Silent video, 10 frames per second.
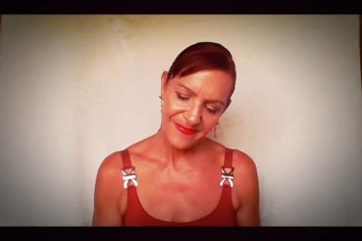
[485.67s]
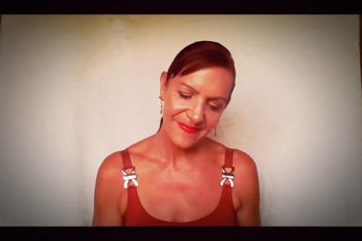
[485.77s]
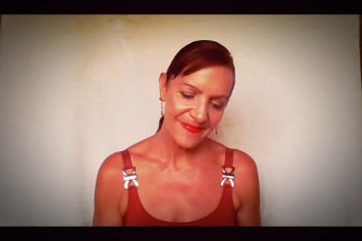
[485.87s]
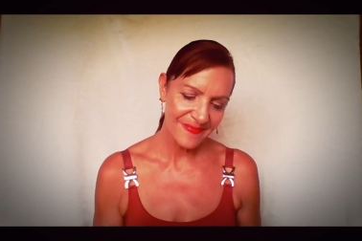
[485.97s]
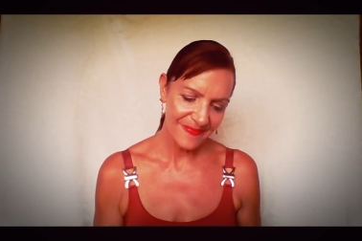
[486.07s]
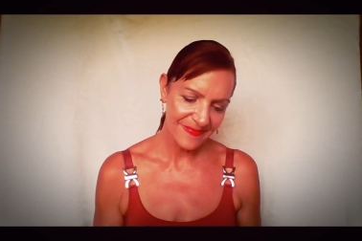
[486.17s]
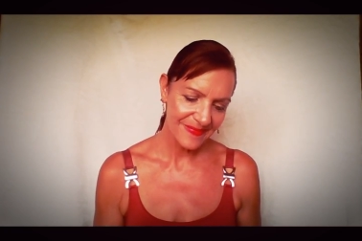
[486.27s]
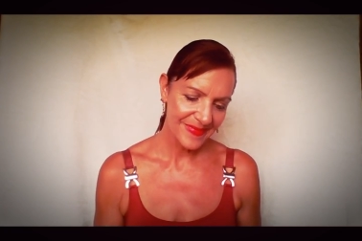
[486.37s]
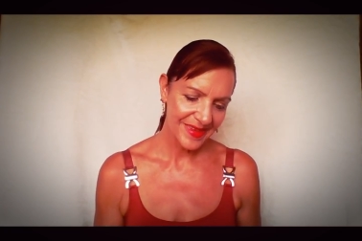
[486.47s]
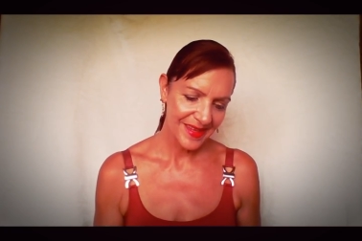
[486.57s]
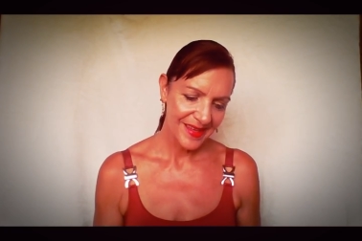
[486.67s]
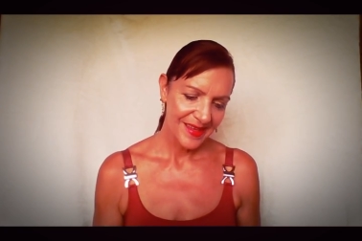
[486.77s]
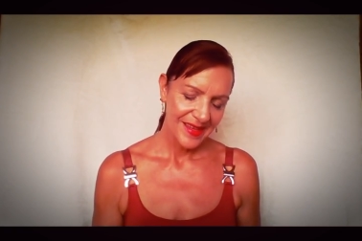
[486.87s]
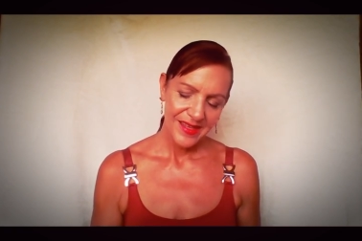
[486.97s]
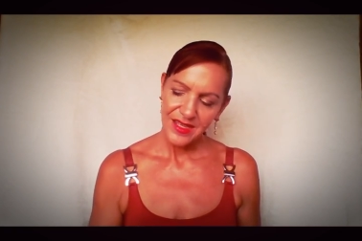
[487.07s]
Mm.
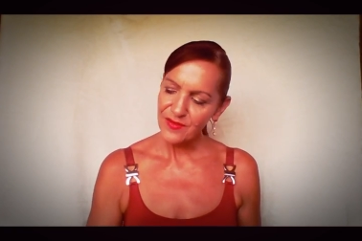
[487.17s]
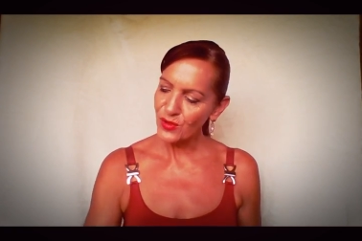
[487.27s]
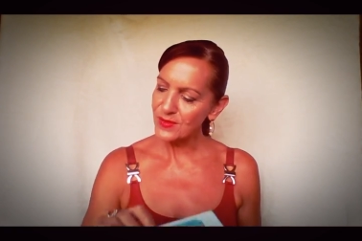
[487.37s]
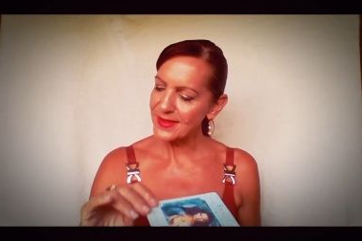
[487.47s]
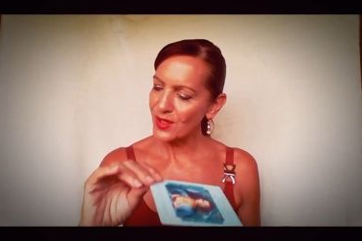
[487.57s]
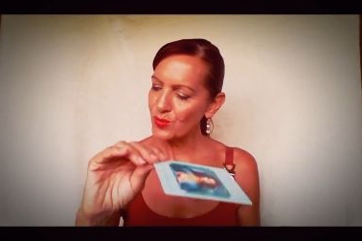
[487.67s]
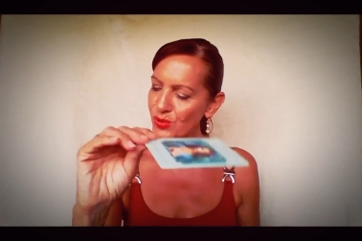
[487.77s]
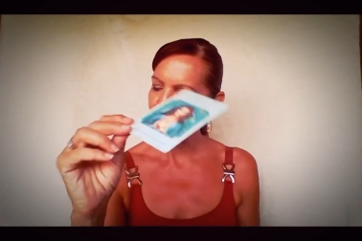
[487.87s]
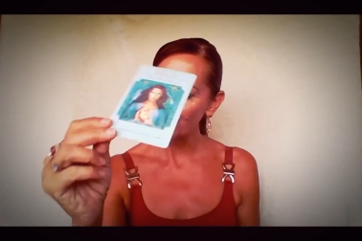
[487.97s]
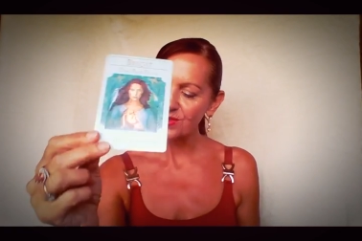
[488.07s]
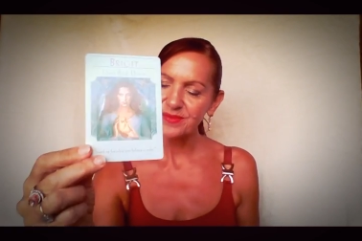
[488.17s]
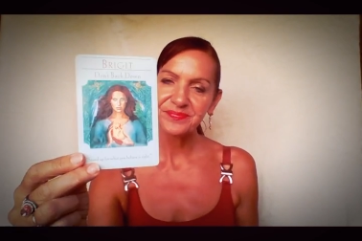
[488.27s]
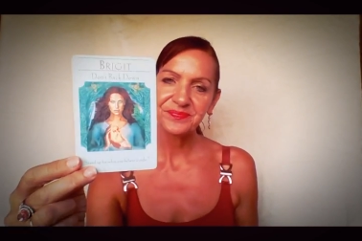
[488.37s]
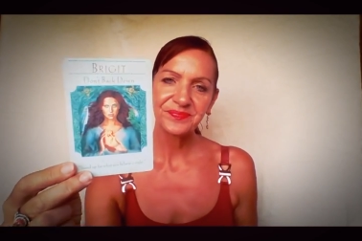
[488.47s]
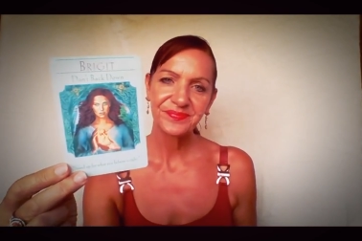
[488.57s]
You've also pulled
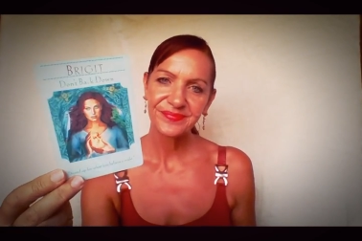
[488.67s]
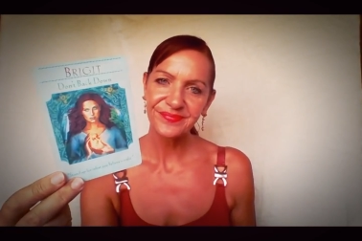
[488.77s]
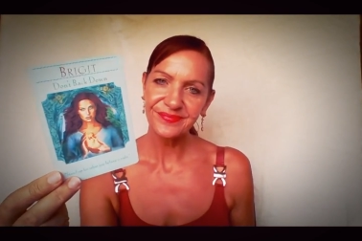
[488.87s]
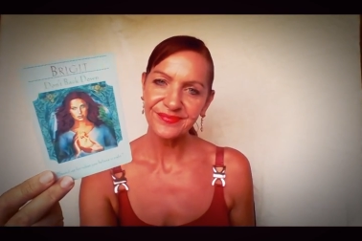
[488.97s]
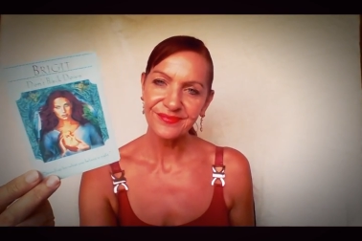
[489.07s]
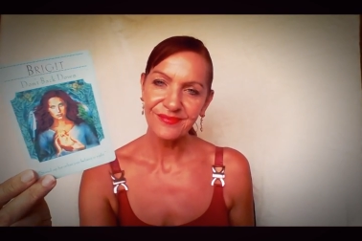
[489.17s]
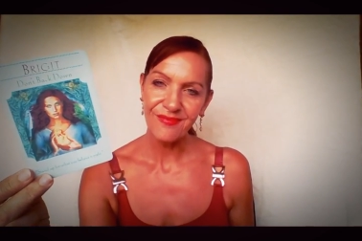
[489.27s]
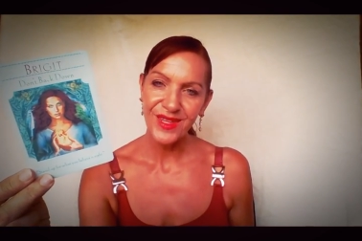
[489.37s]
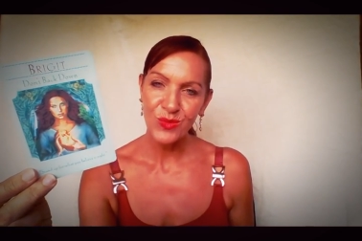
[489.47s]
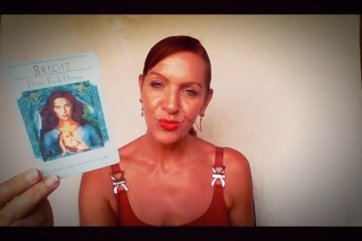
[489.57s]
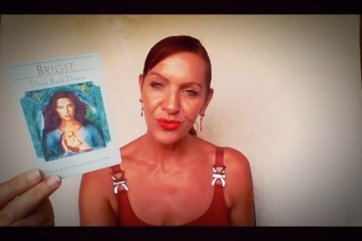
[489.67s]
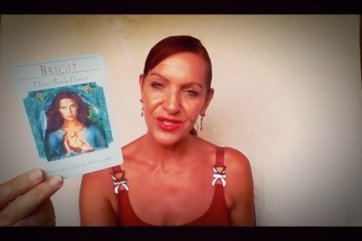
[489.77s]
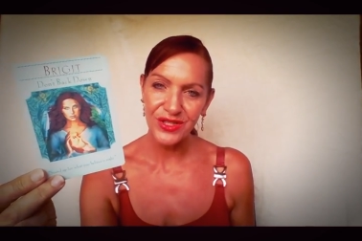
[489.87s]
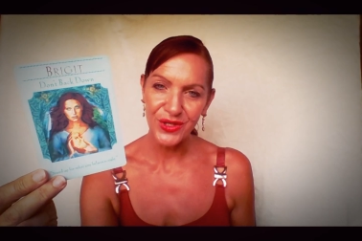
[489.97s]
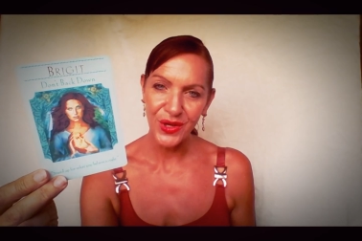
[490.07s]

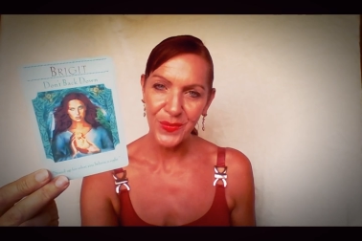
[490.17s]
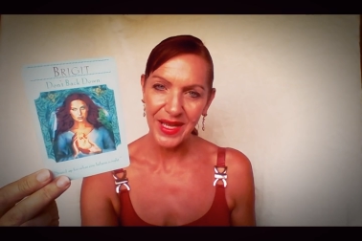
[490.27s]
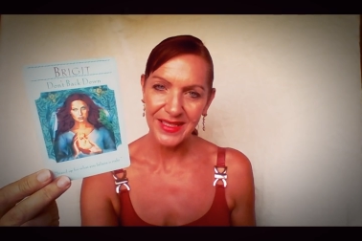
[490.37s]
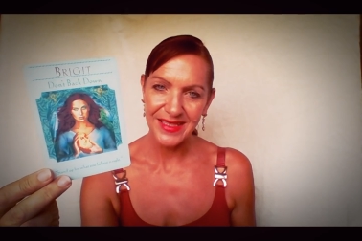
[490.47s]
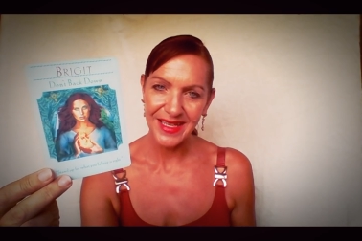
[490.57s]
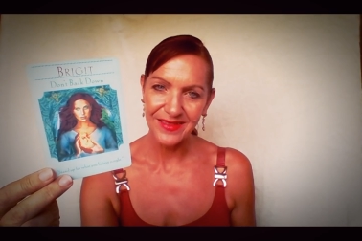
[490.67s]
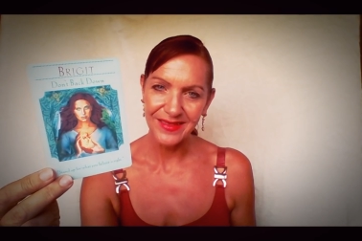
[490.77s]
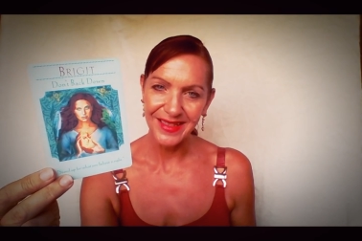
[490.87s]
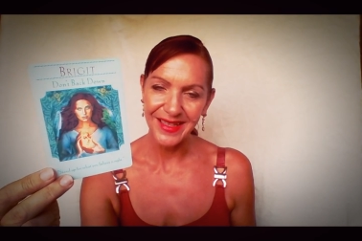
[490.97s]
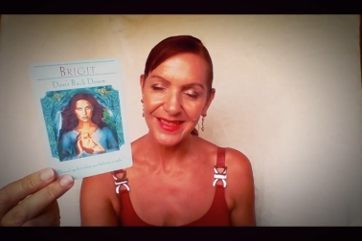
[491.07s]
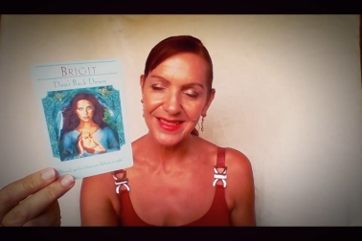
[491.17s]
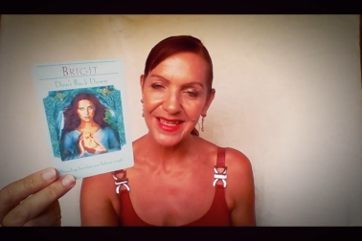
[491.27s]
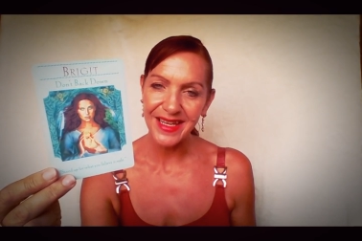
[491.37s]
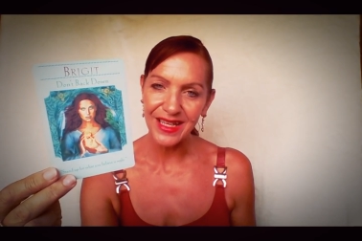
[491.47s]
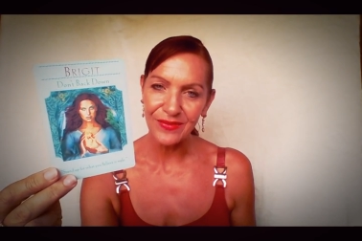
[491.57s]
Bridget, don't back down. Yeah,
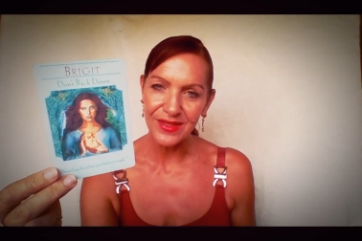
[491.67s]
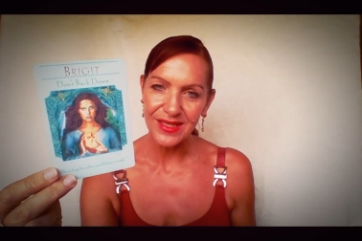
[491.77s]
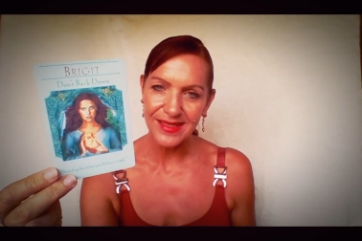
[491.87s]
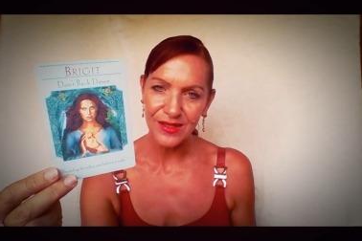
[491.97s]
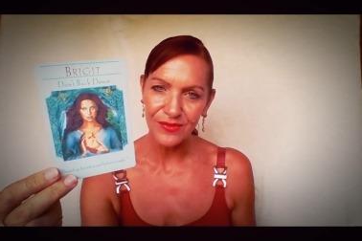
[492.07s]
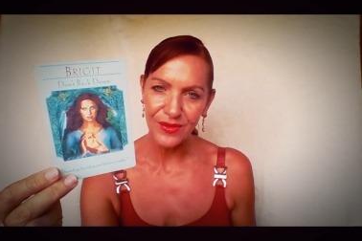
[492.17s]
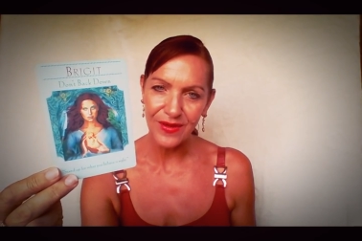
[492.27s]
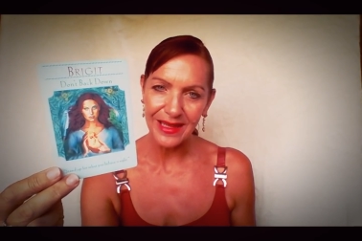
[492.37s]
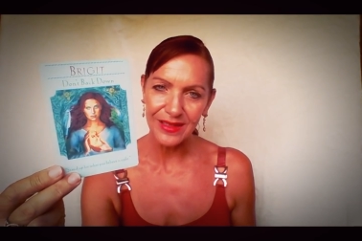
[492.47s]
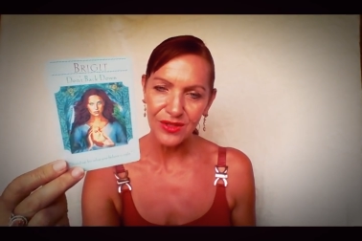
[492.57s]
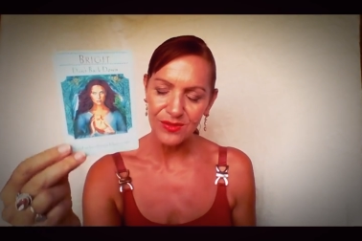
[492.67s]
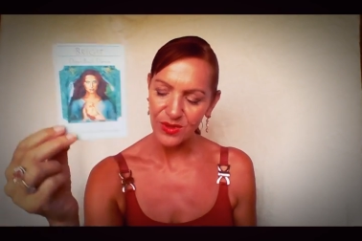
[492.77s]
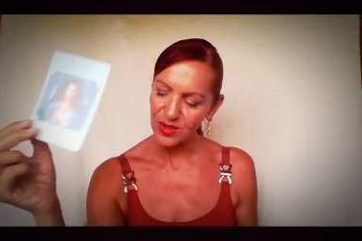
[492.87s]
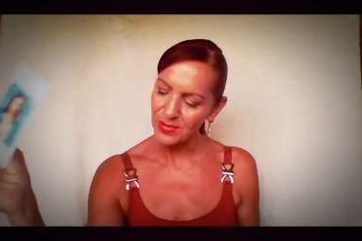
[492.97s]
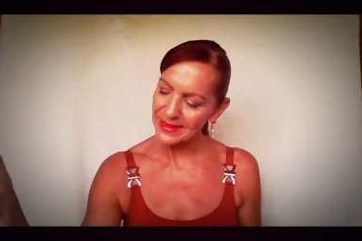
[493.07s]
stand up for yourself, your values,
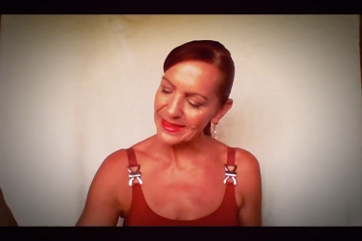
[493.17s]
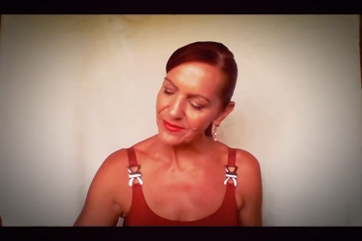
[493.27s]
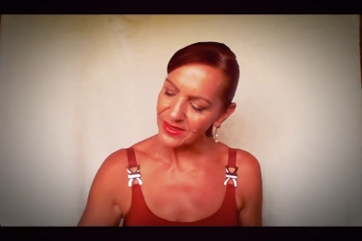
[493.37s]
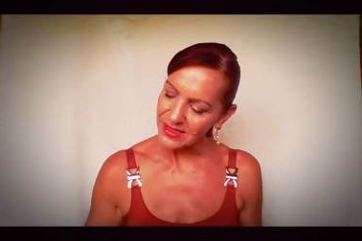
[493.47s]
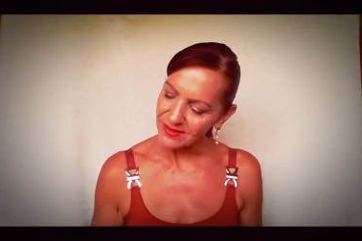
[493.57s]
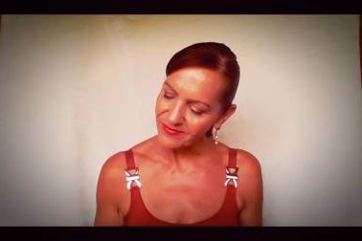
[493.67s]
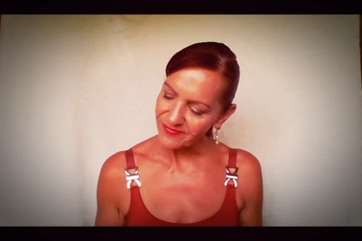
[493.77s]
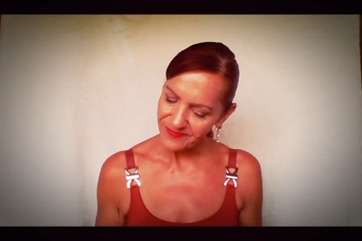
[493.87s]
what you believe in.